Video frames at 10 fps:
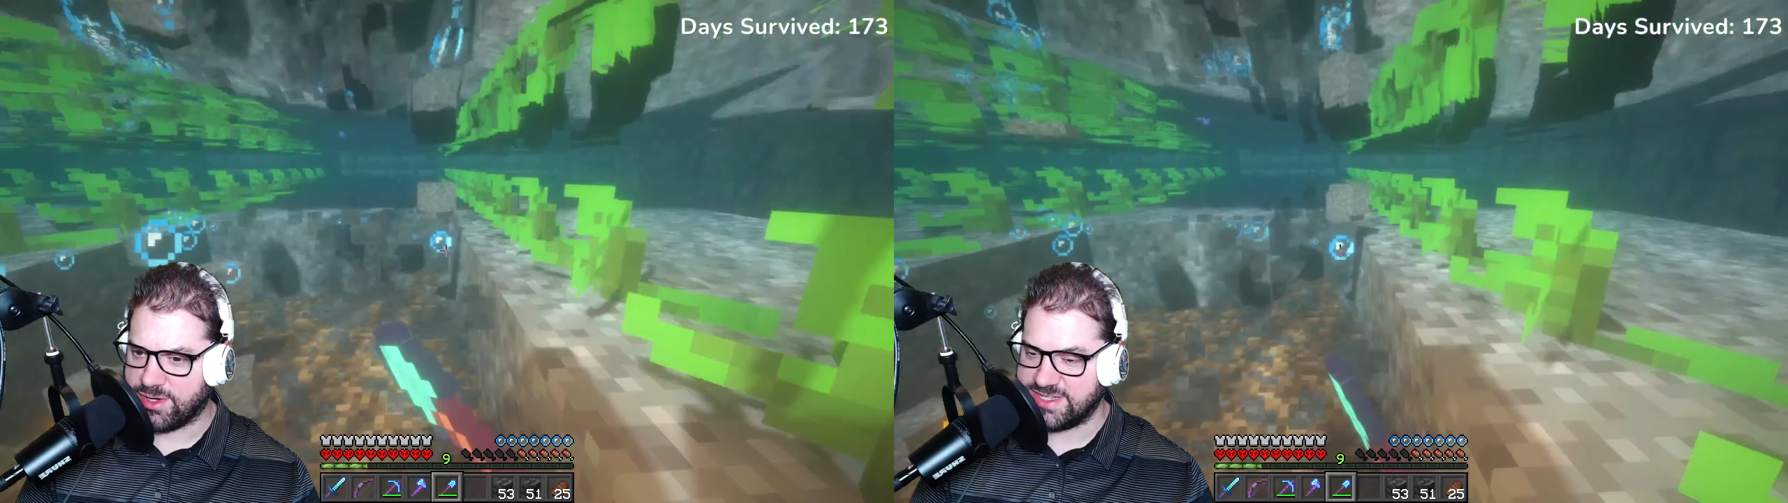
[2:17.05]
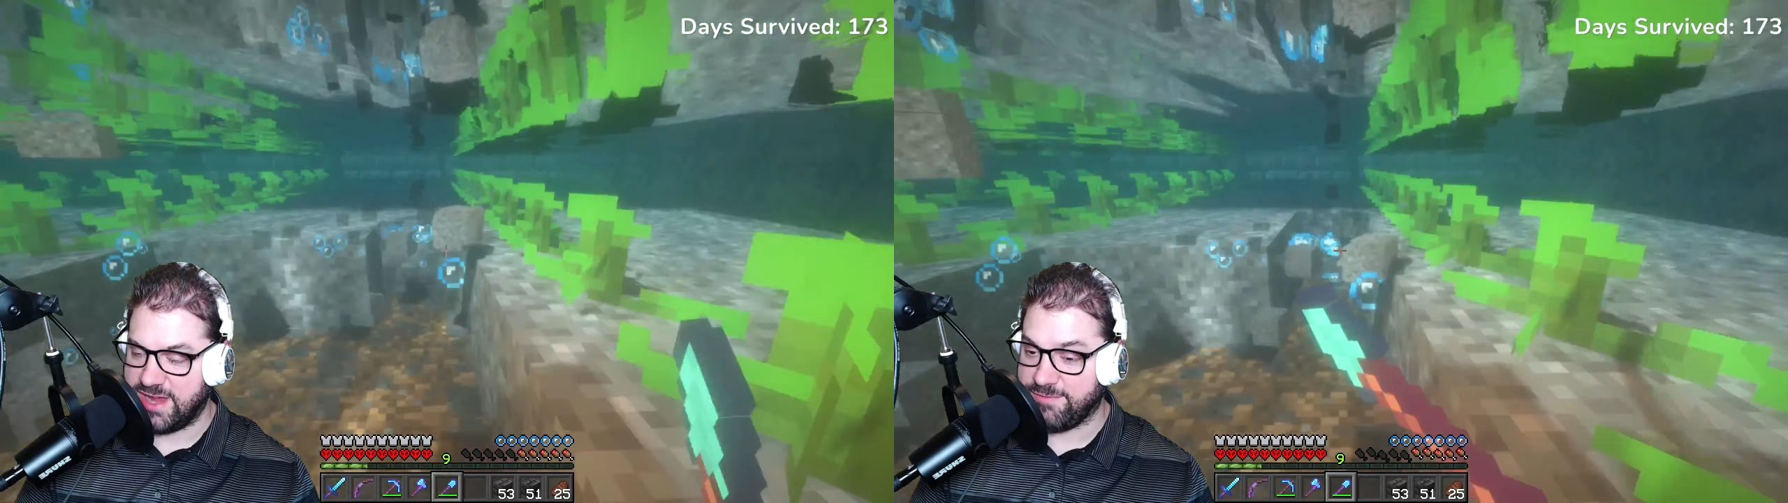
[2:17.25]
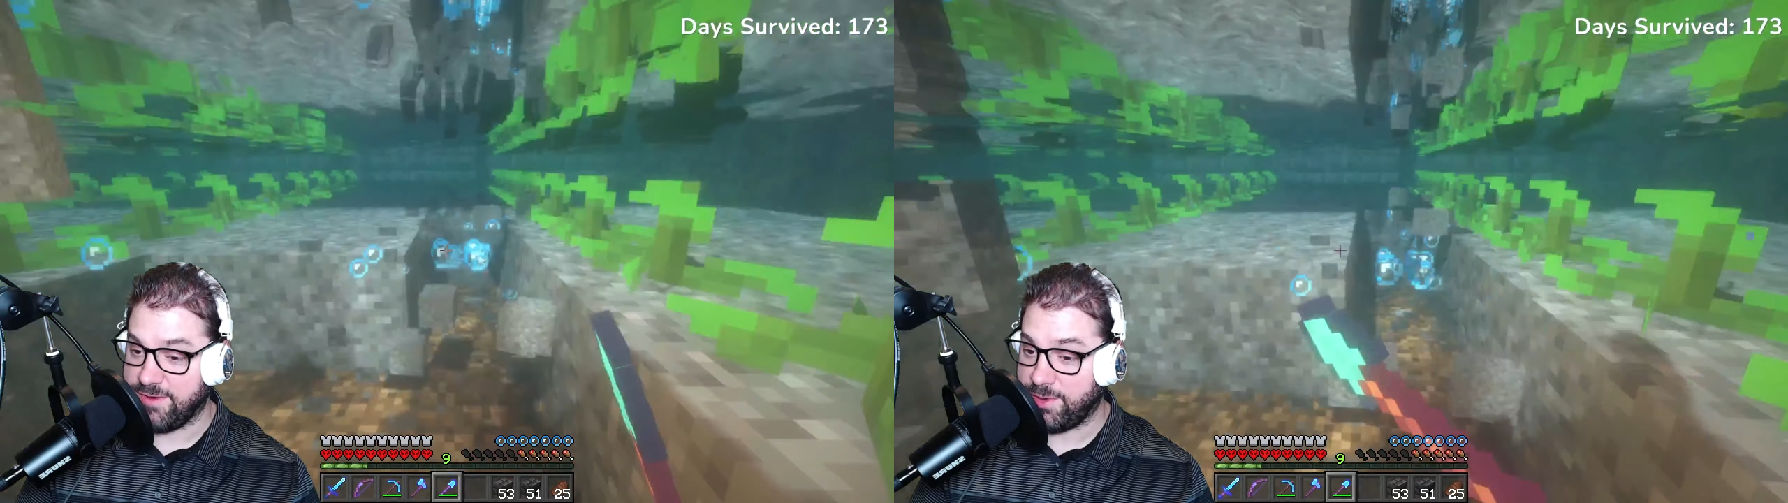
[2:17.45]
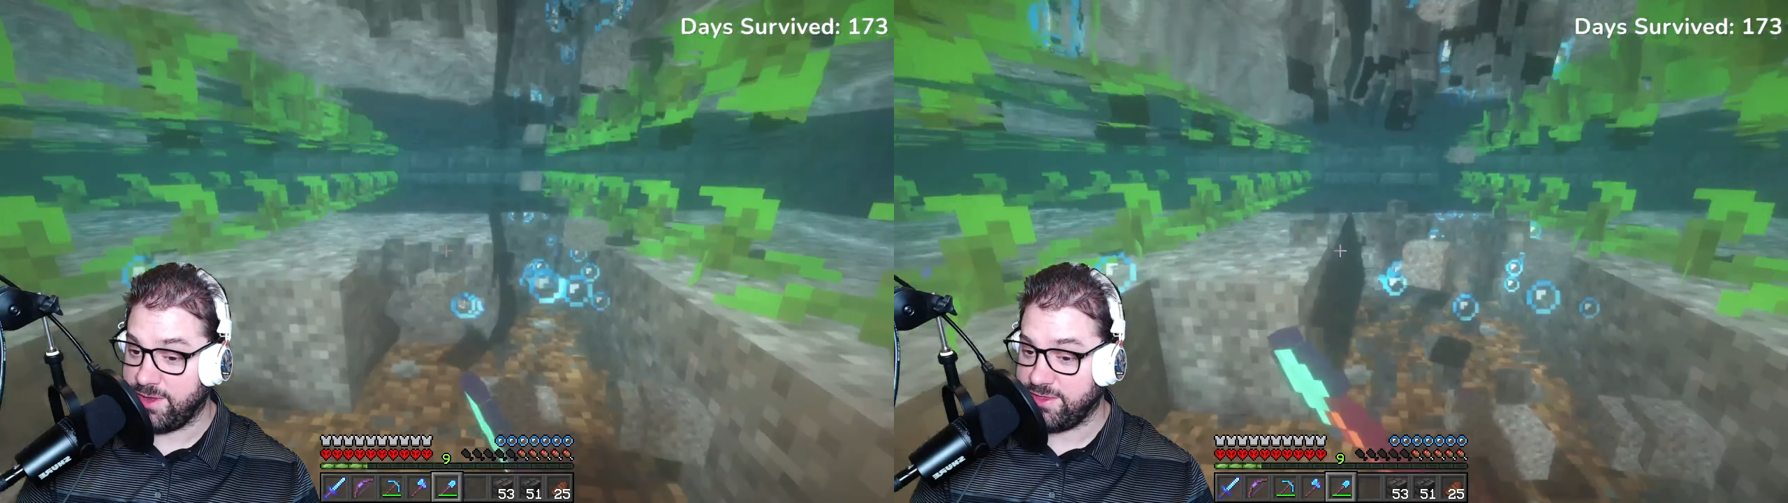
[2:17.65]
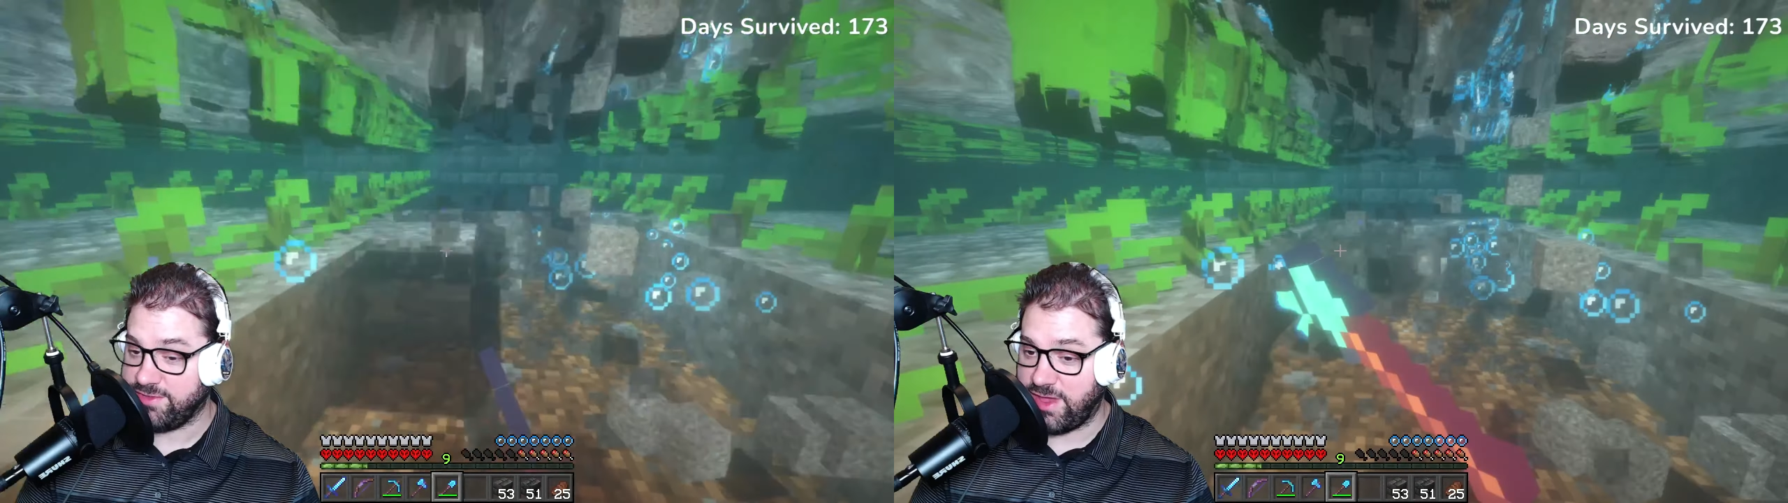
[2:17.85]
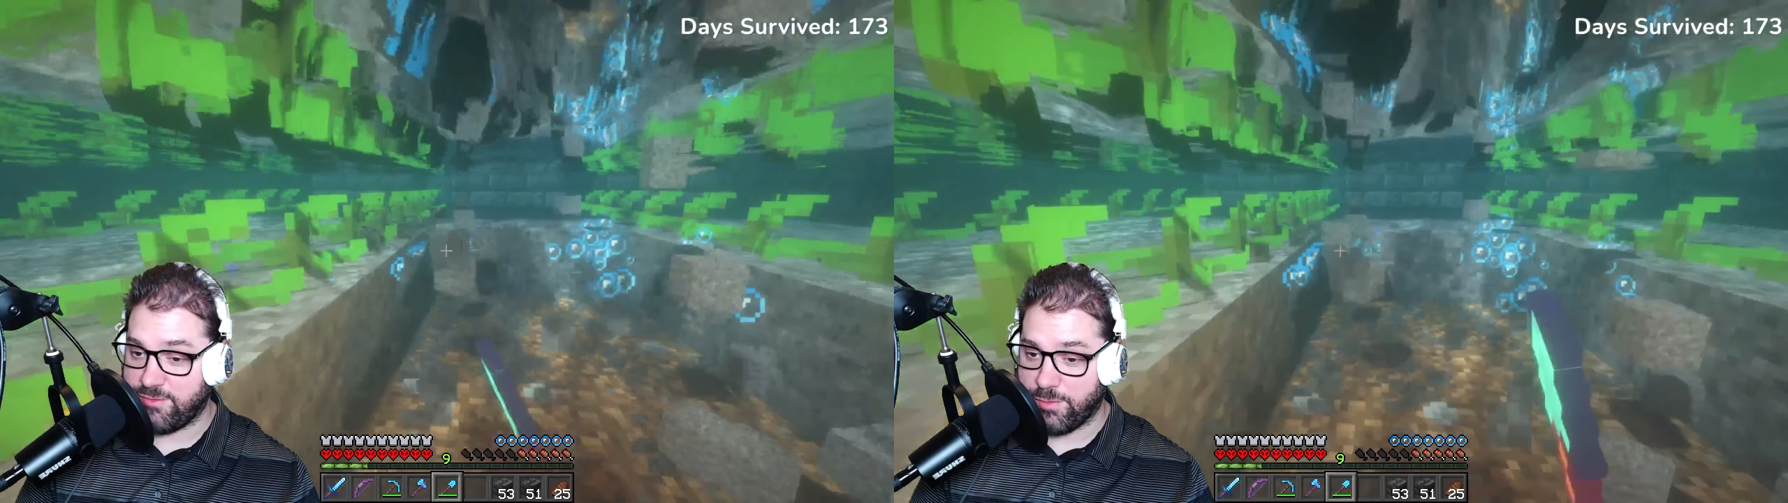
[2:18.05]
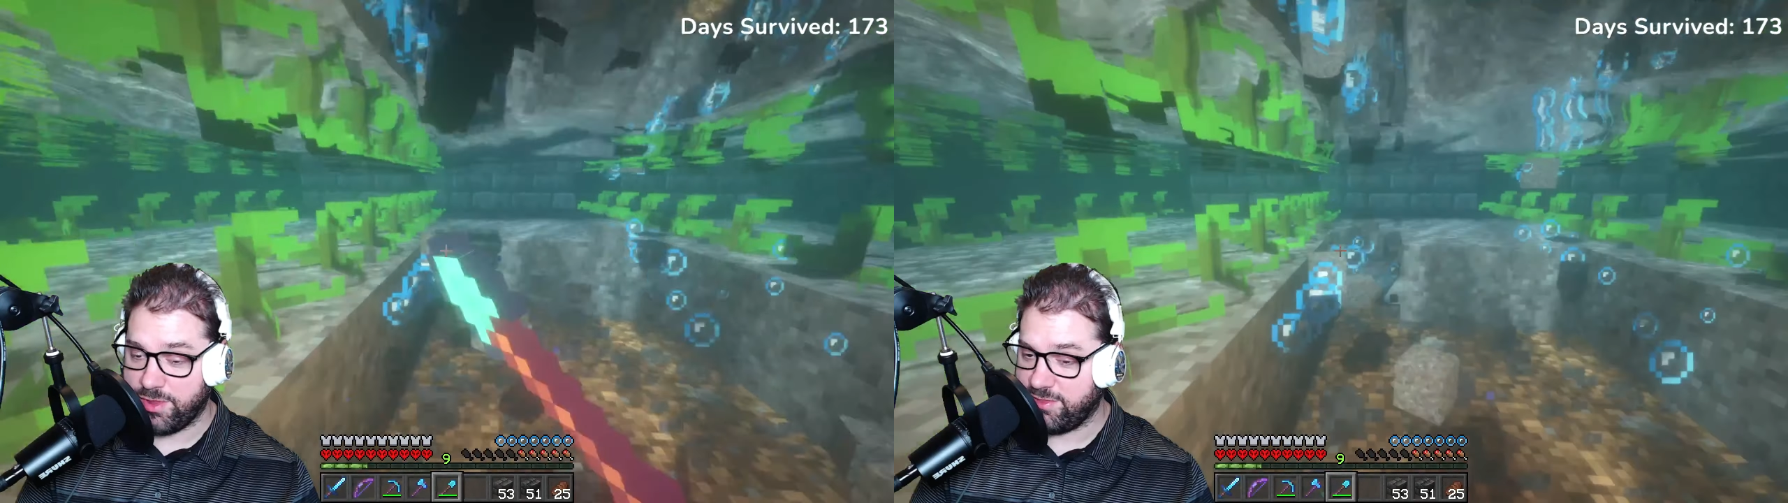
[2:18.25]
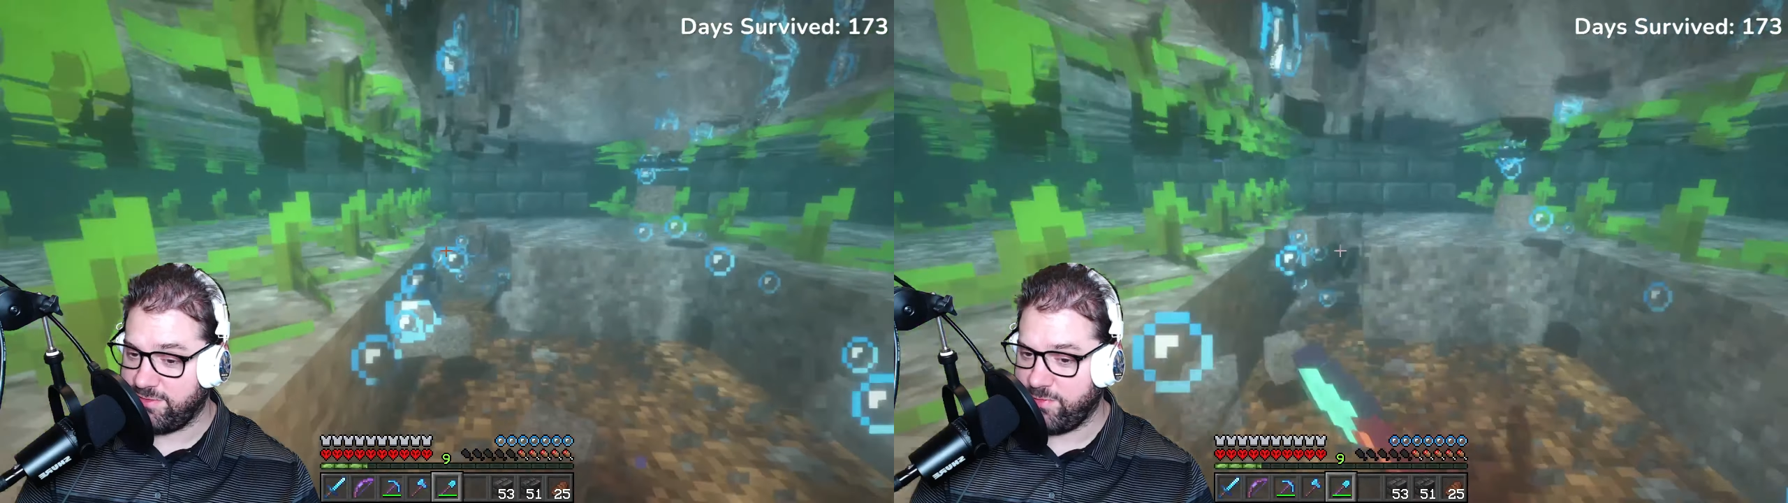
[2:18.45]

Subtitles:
because everybody that's